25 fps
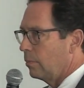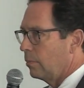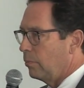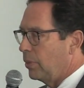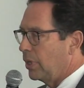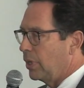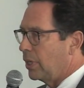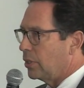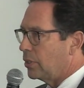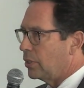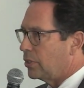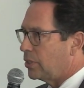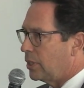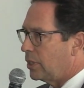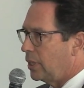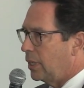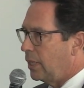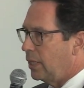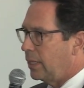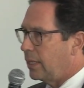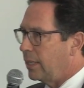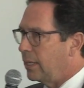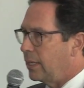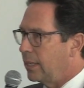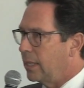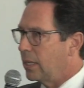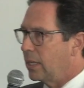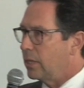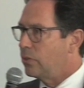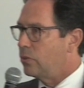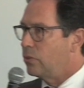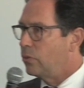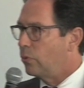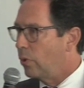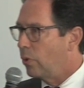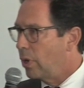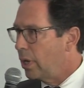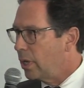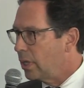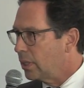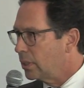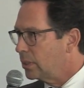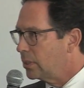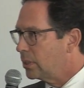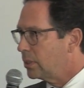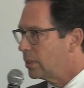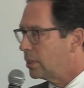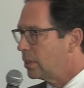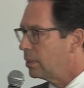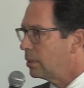because she can get
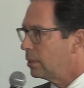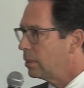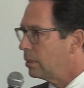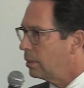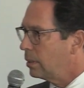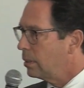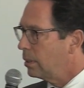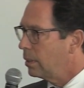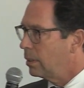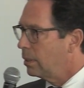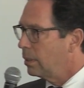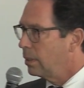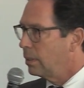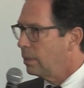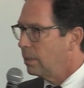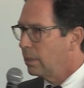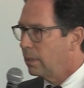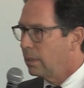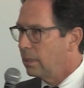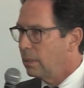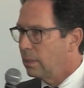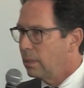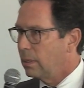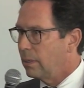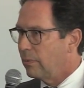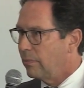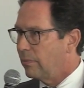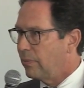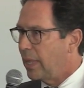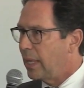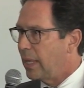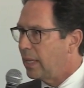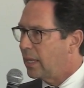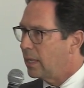drugs if they